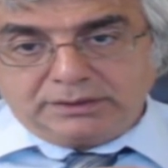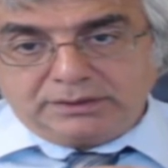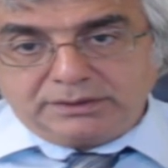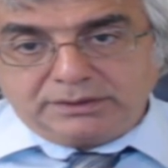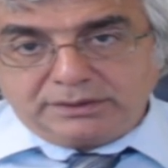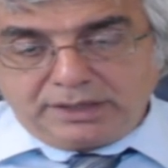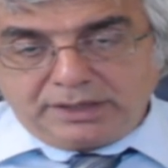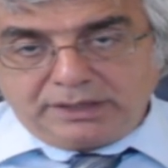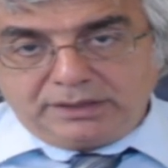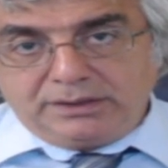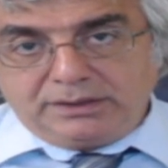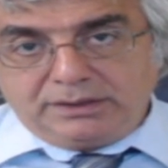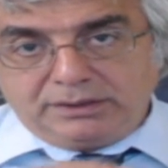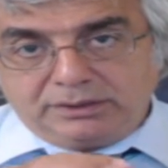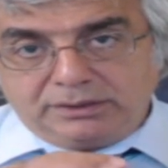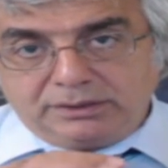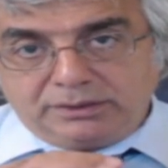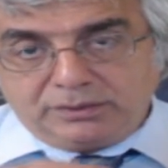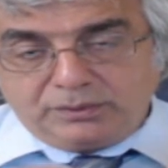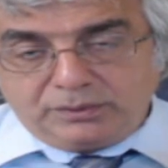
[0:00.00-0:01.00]
then
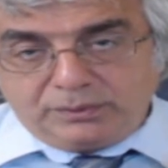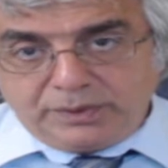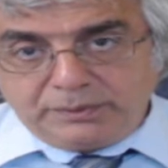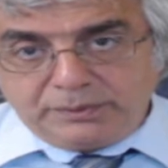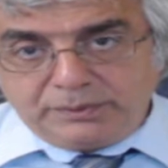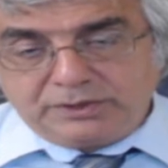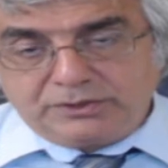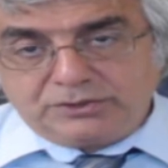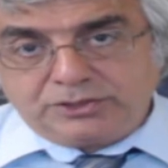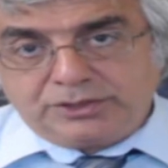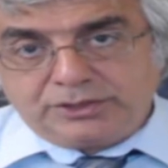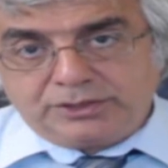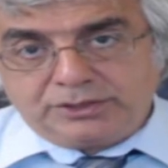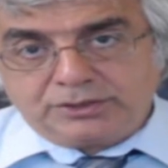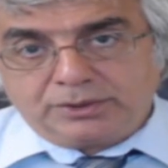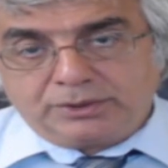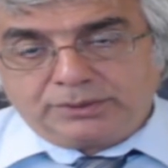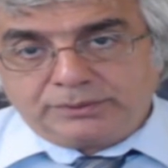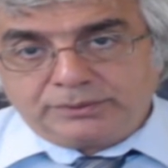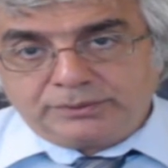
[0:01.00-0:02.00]
we will change
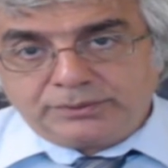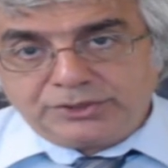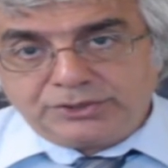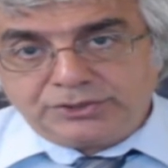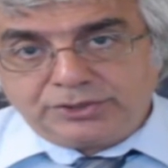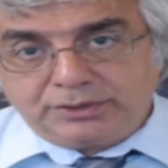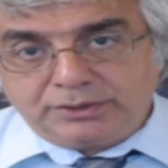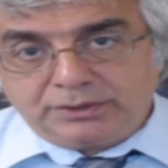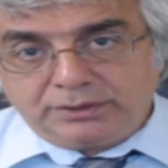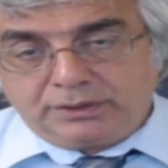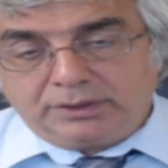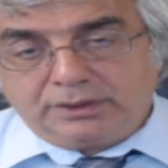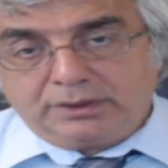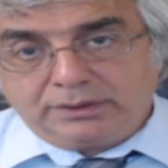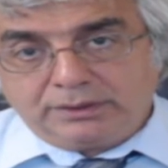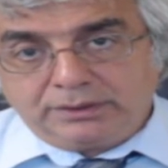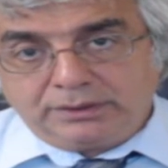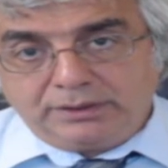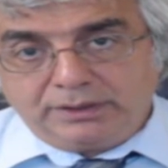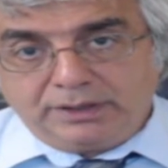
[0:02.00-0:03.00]
our vision
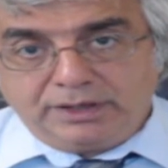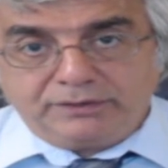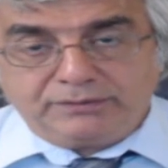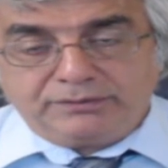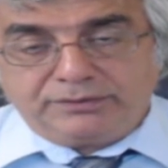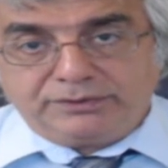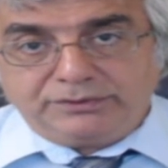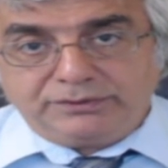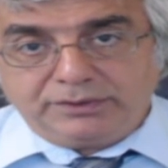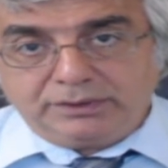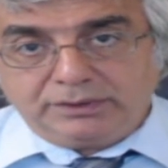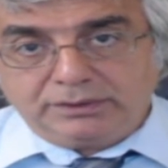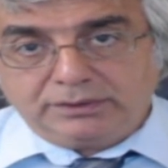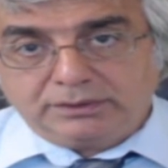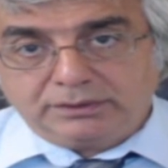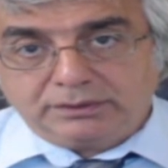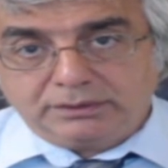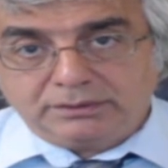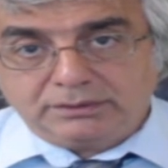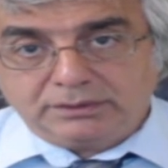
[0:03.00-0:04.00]
on everything.
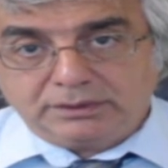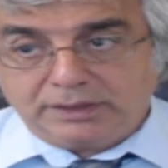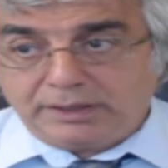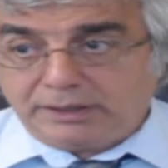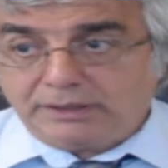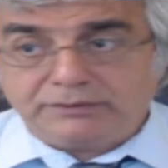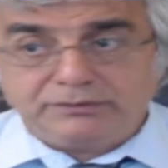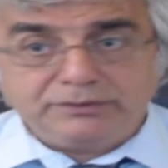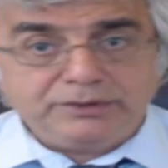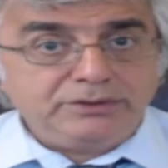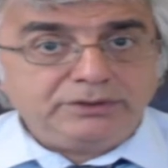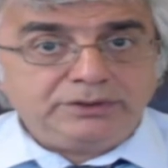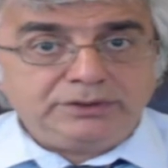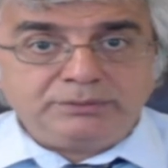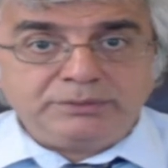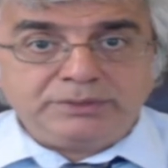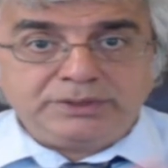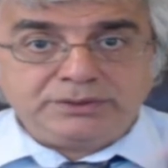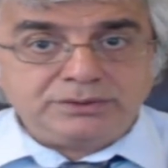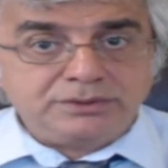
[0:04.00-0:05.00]
And
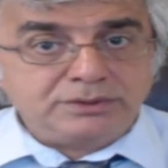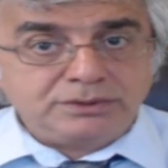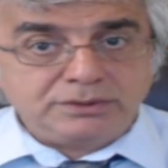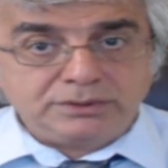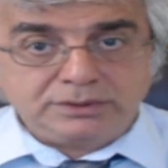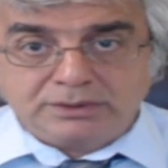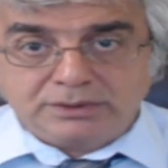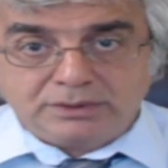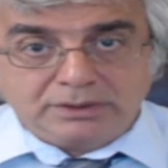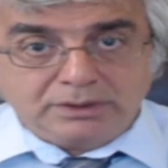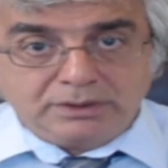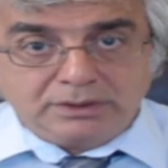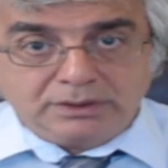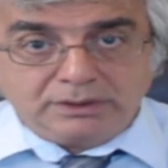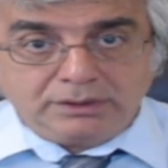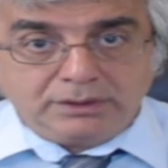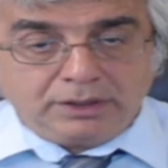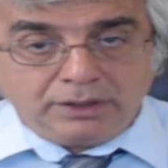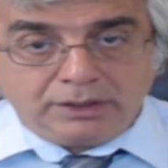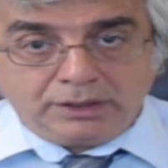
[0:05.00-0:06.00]
everything means
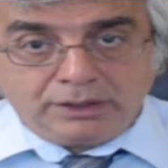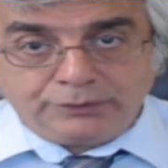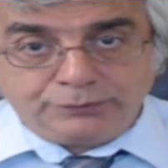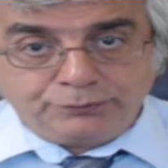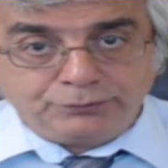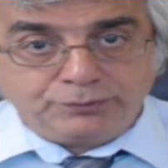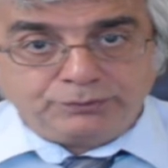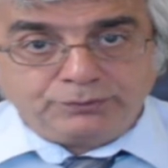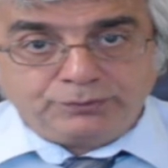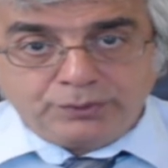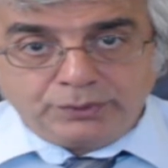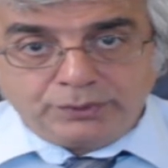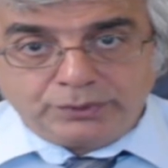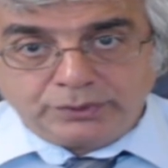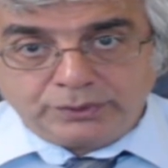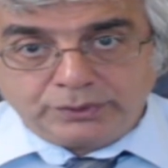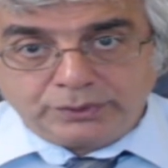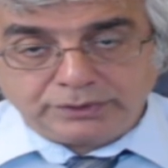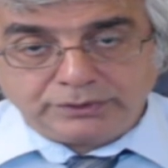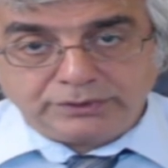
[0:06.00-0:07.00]
life,
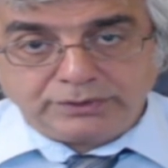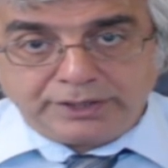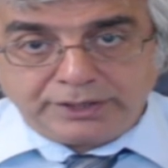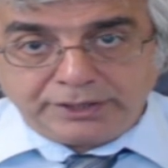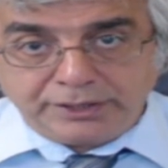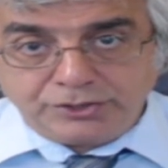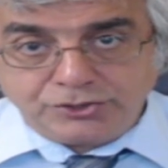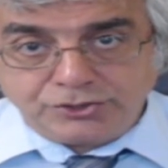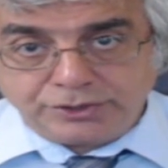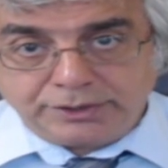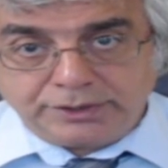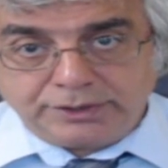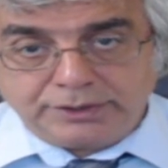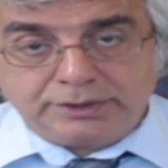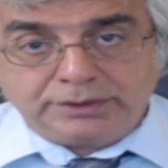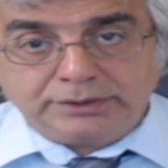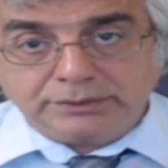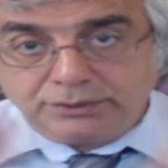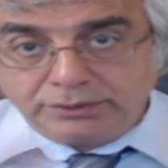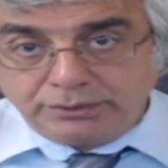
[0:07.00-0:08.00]
world,
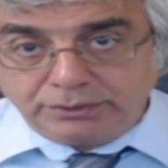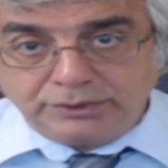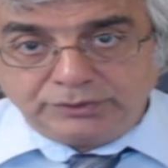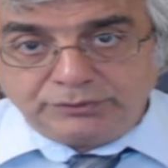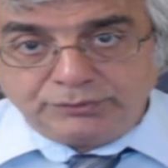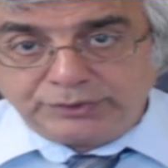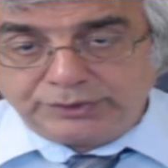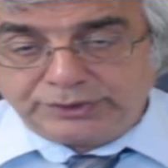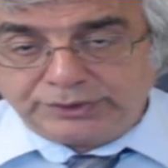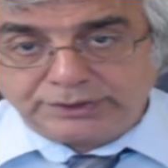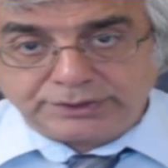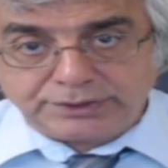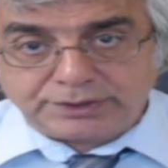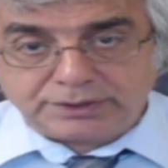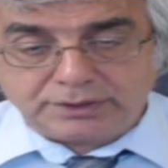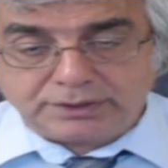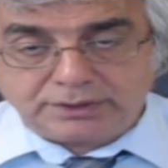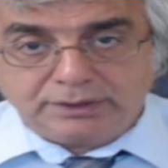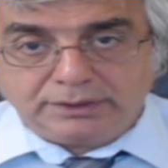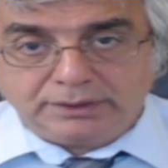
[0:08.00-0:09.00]
nature,
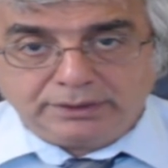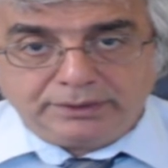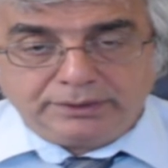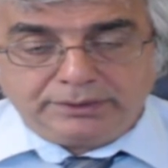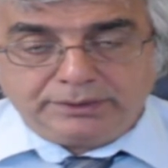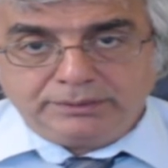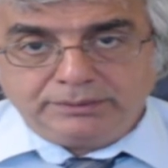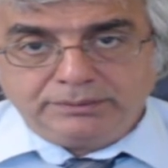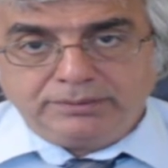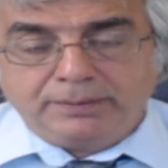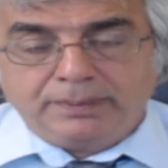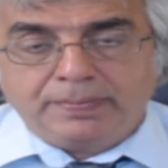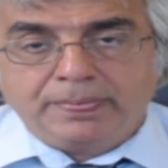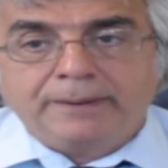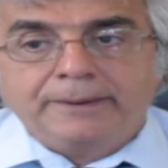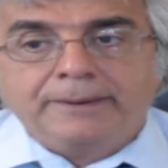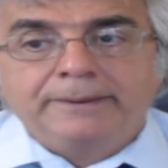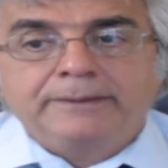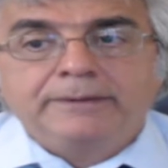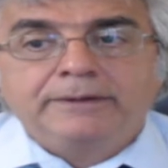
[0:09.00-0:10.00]
universe,
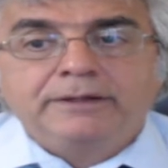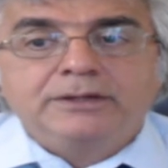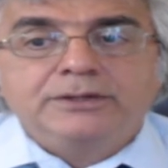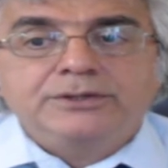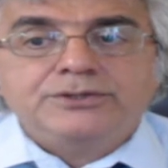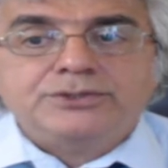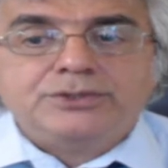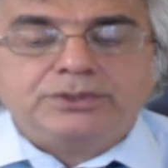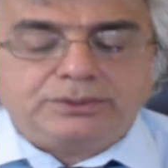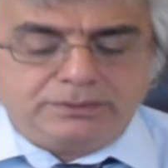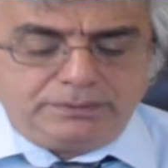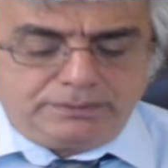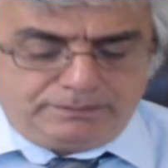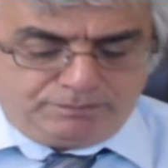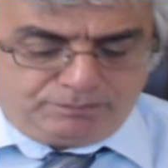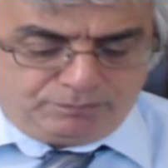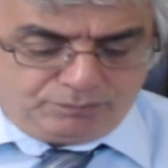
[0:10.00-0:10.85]
So